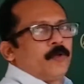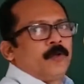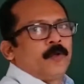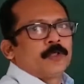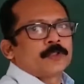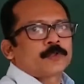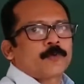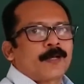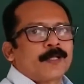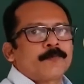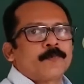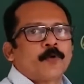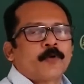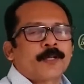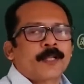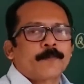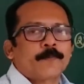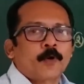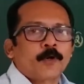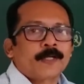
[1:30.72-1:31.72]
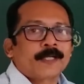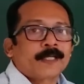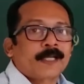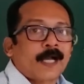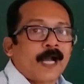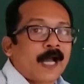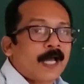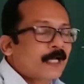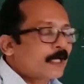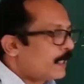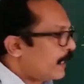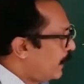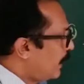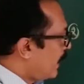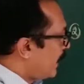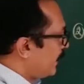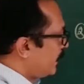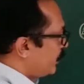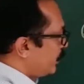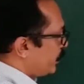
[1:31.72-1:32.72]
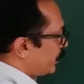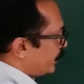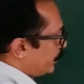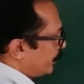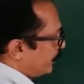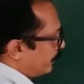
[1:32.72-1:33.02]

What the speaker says: So one more about carnallite.